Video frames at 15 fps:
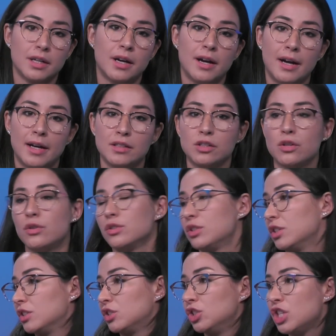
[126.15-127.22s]
there's
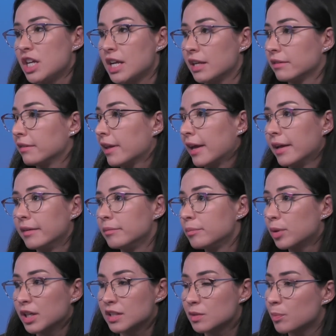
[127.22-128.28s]
this gene that
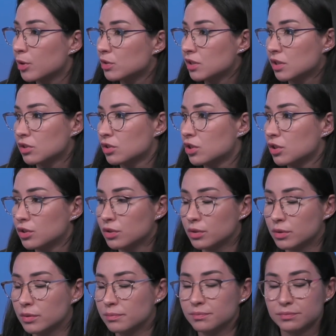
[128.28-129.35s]
predisposes
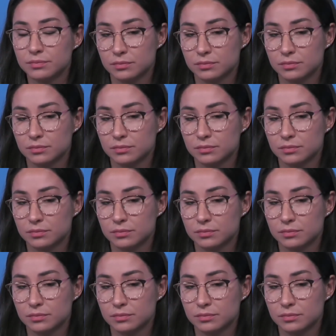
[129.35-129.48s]
to